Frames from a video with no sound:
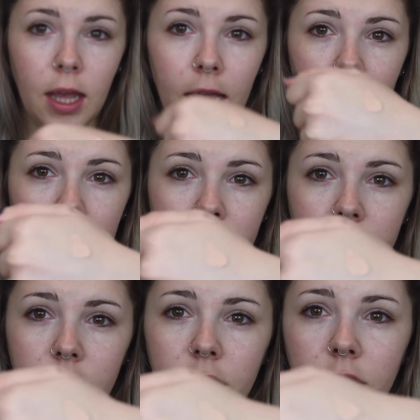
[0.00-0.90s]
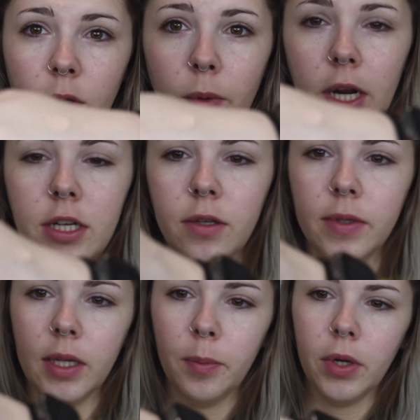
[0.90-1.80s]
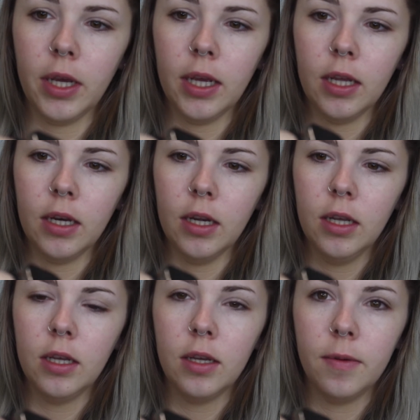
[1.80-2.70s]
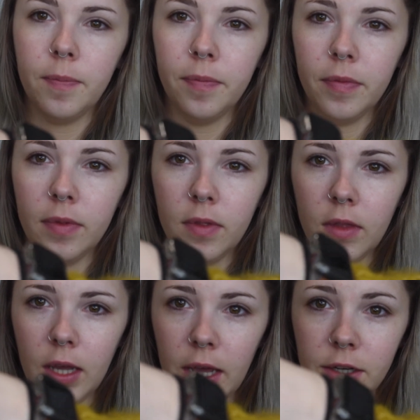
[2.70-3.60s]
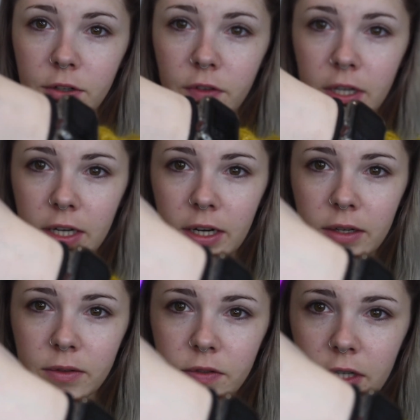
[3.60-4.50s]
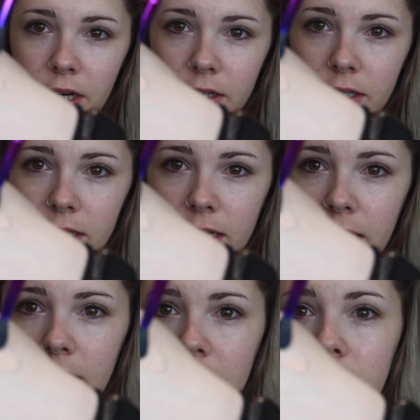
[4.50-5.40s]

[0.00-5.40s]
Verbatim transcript: And so what I do is I put it in the edge over here. I know it's really hard to see